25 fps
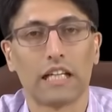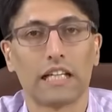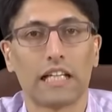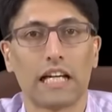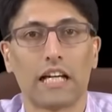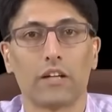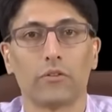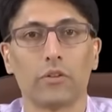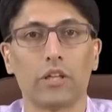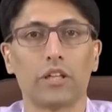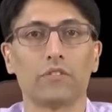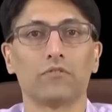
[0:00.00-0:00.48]

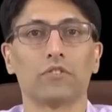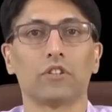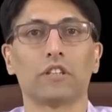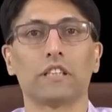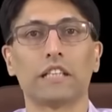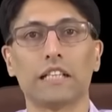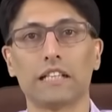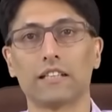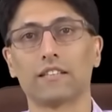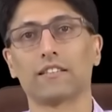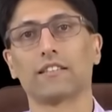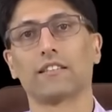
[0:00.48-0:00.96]
However,
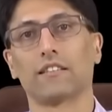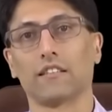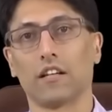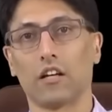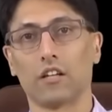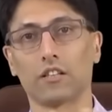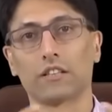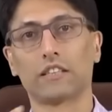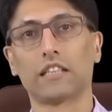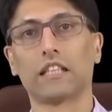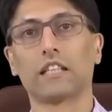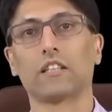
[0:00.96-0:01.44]
it's
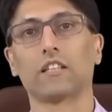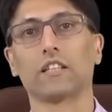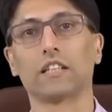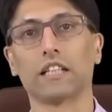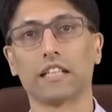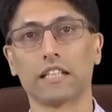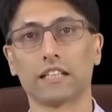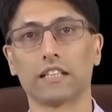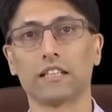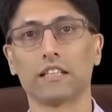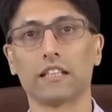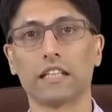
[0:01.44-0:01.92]

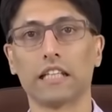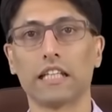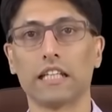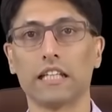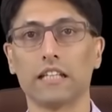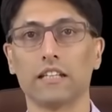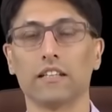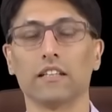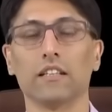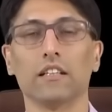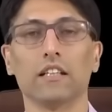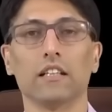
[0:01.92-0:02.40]
articulated
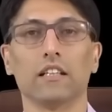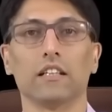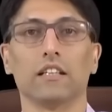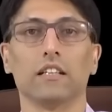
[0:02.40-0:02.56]
in